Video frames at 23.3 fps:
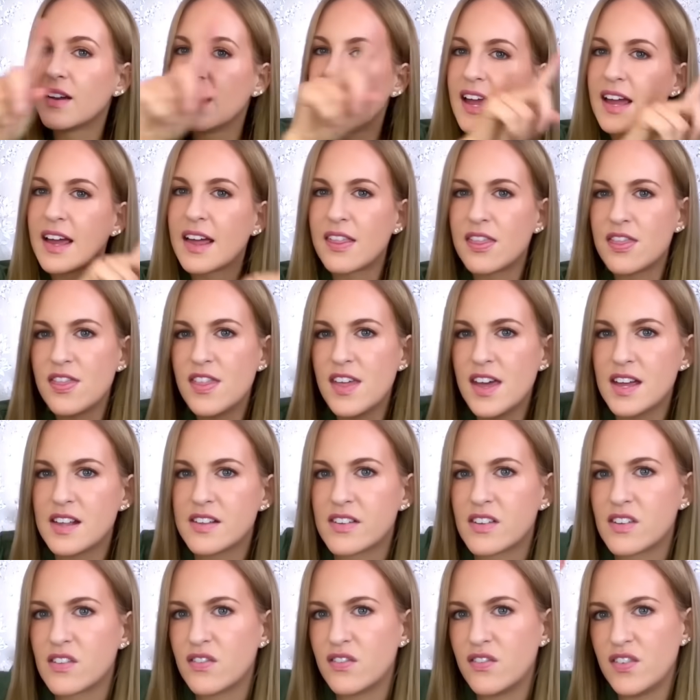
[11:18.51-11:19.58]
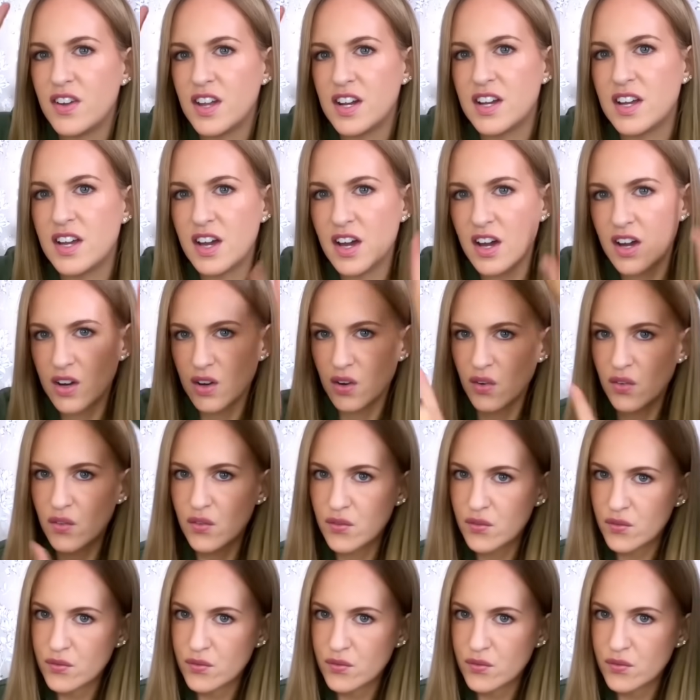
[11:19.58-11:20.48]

like this video